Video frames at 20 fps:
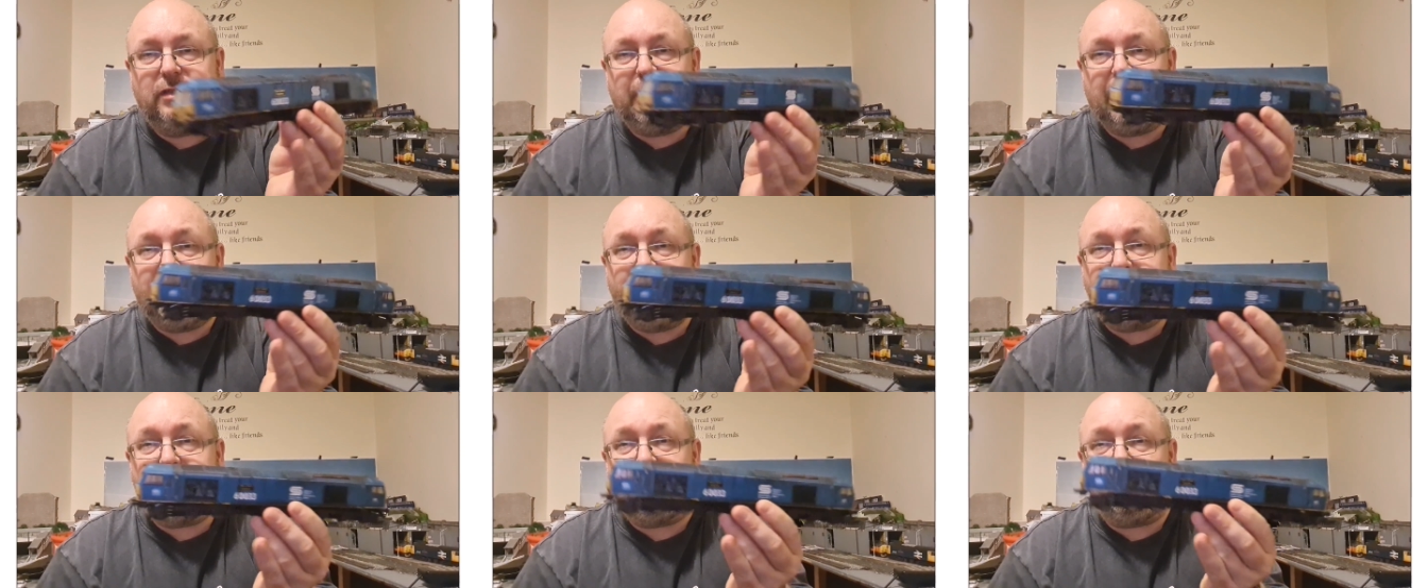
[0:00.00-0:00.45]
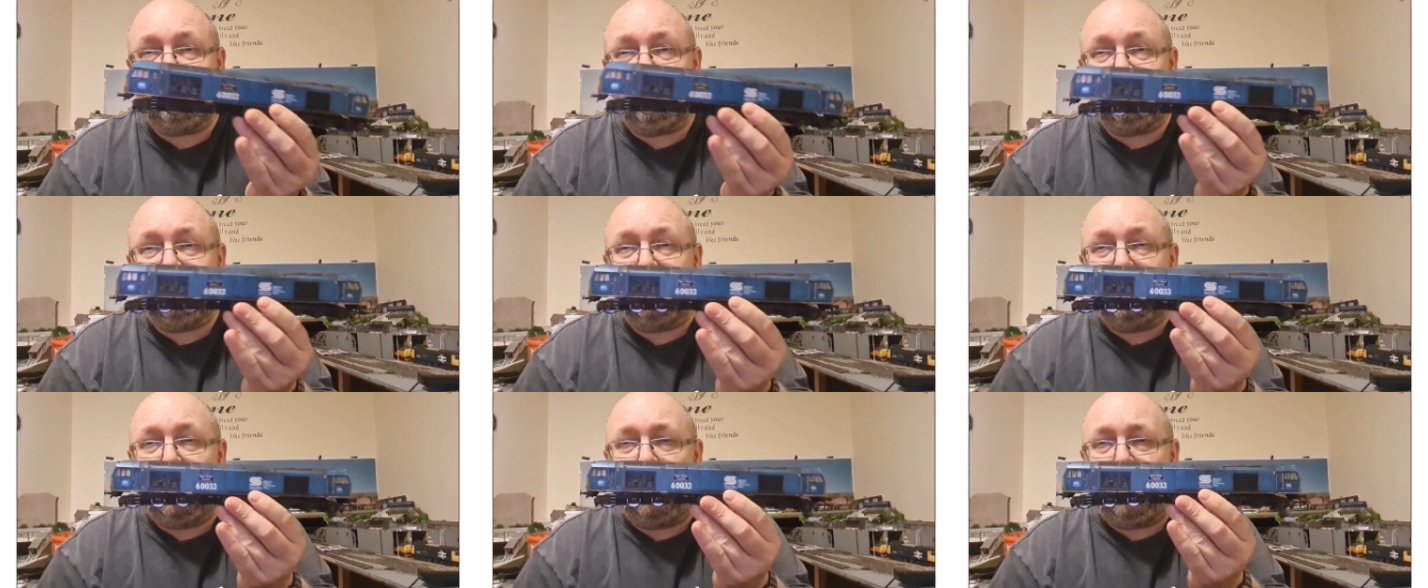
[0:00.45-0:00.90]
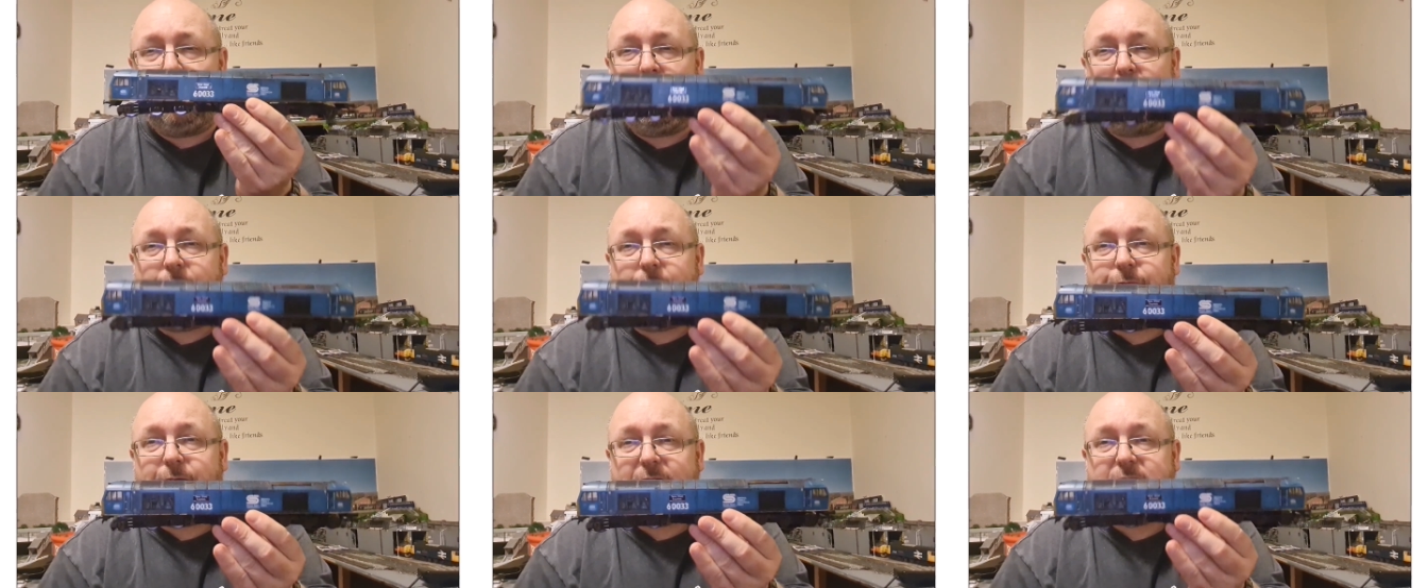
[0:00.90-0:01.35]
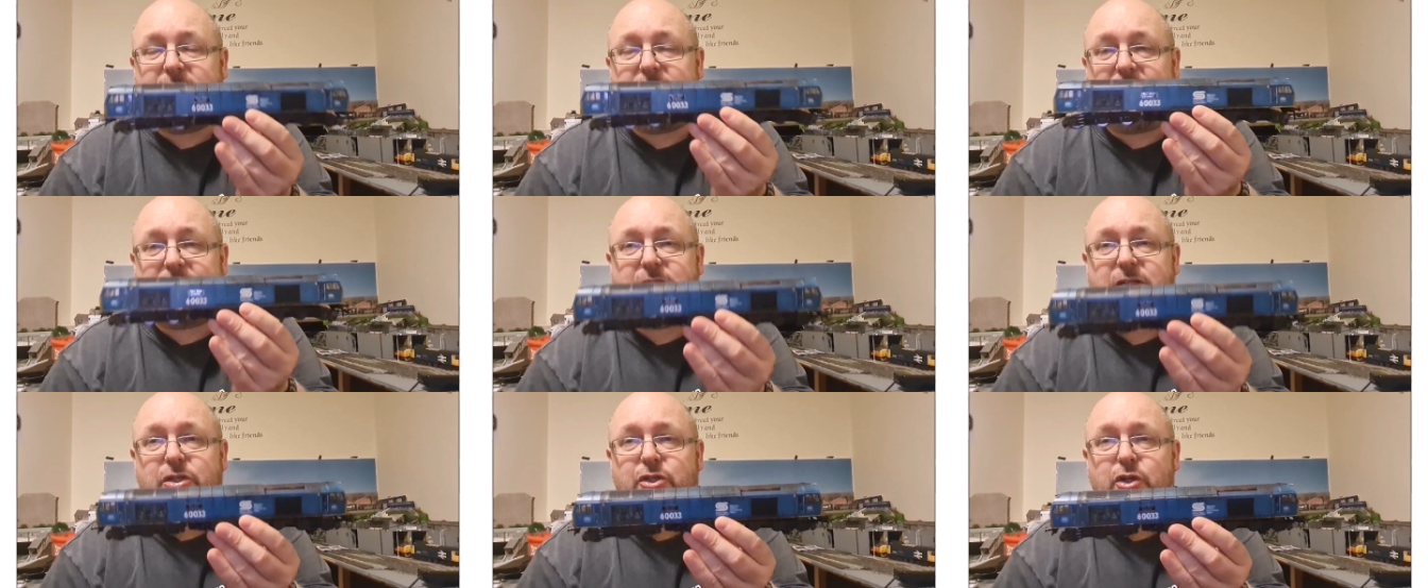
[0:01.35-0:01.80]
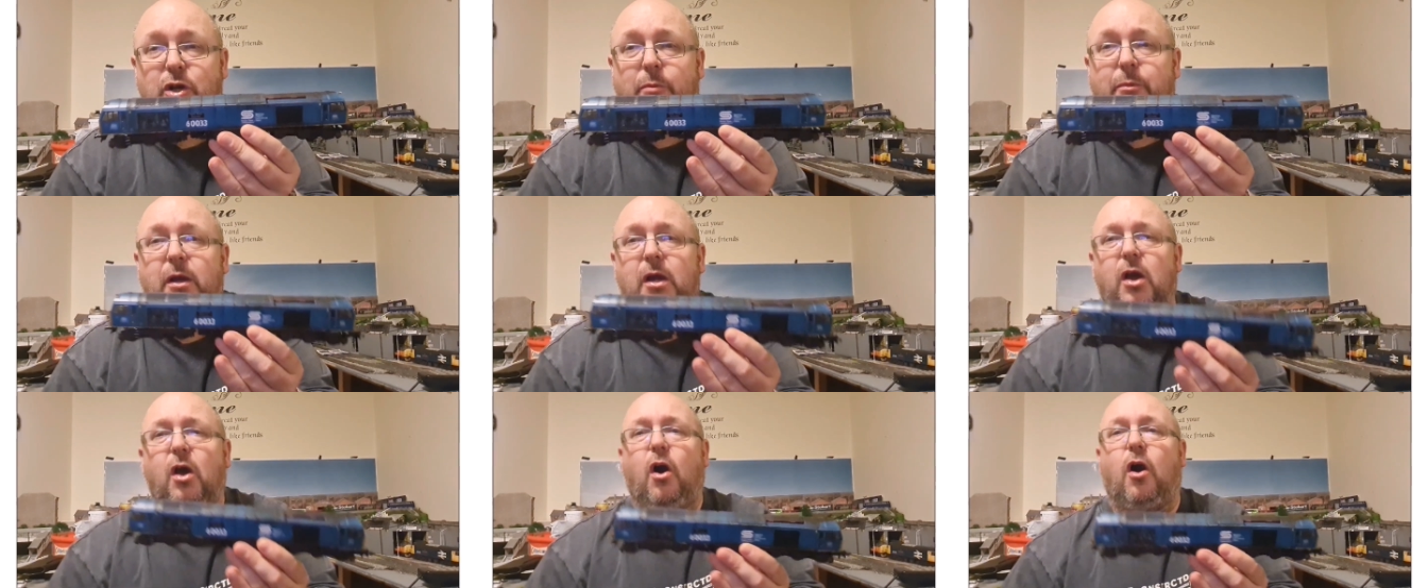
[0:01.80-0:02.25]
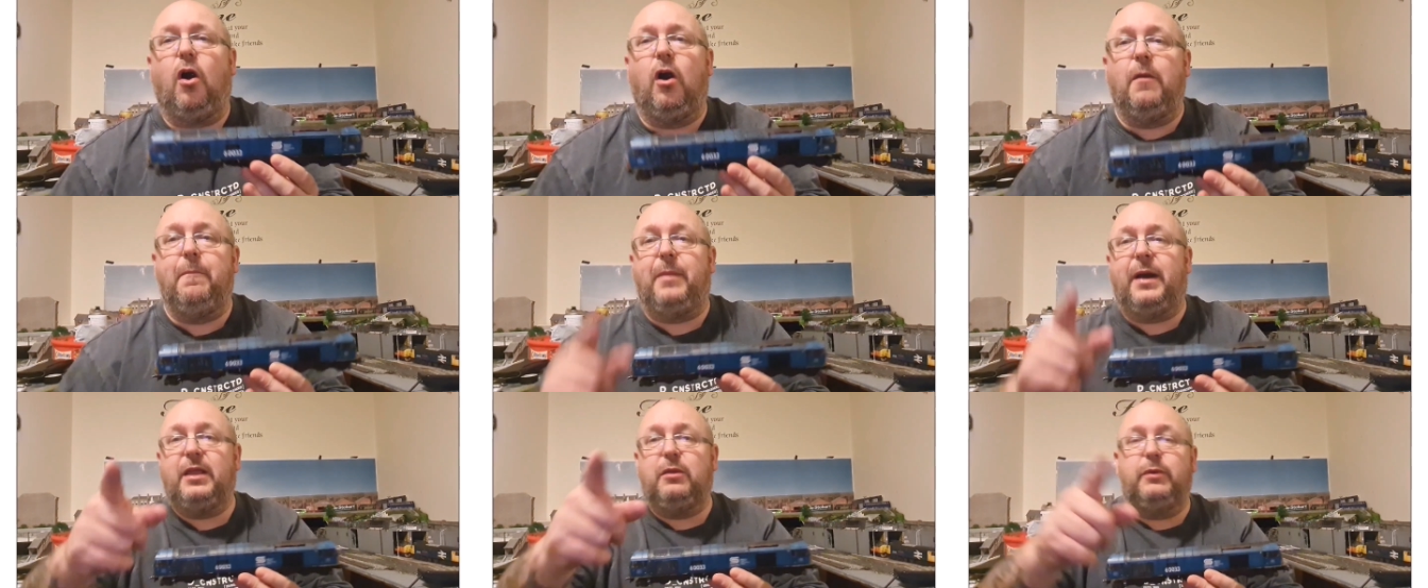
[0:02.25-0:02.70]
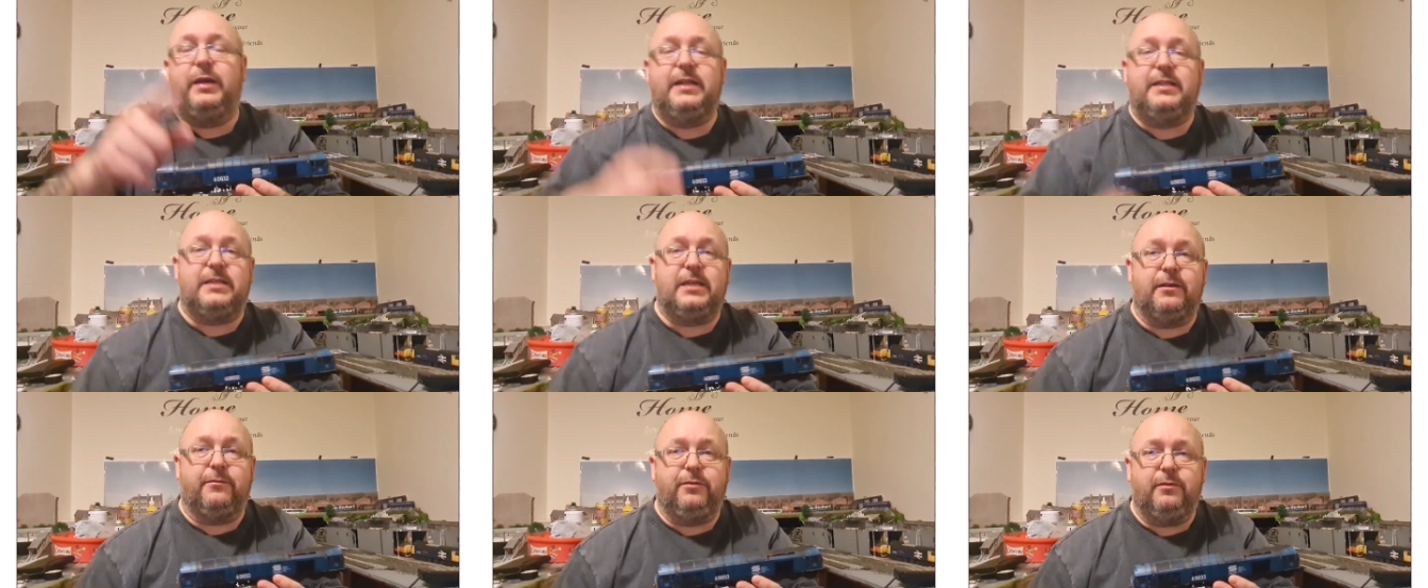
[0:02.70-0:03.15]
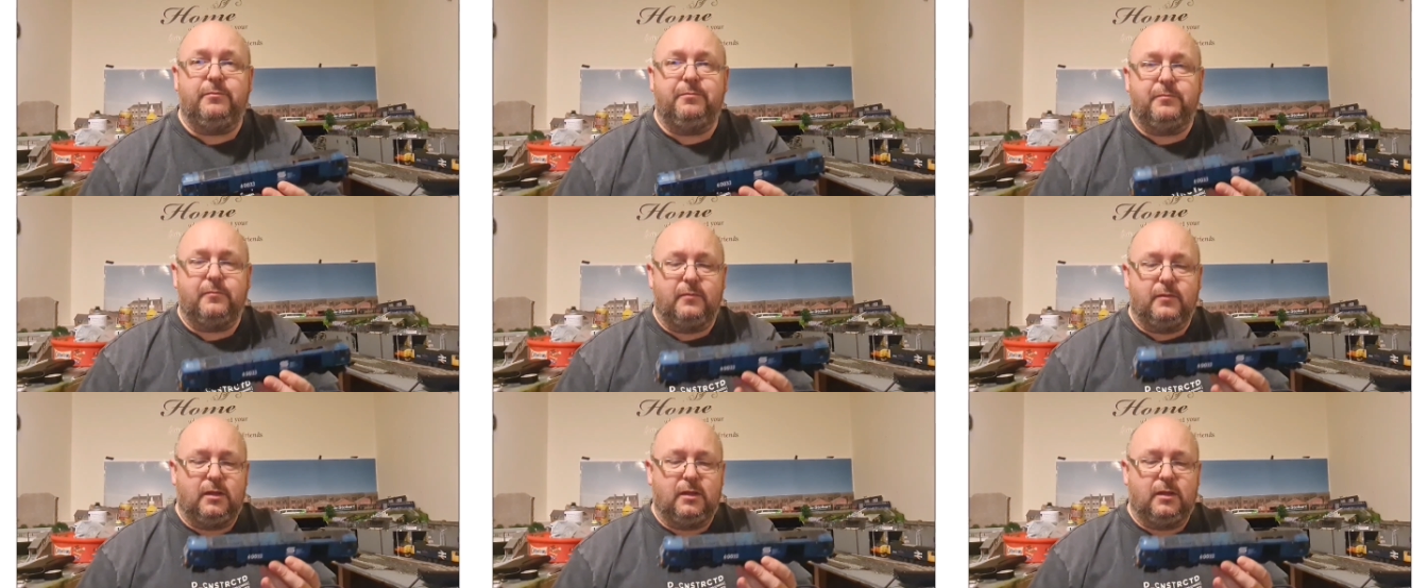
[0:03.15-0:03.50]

Dave, what a fantastic job. Oh, and by the way, Dave,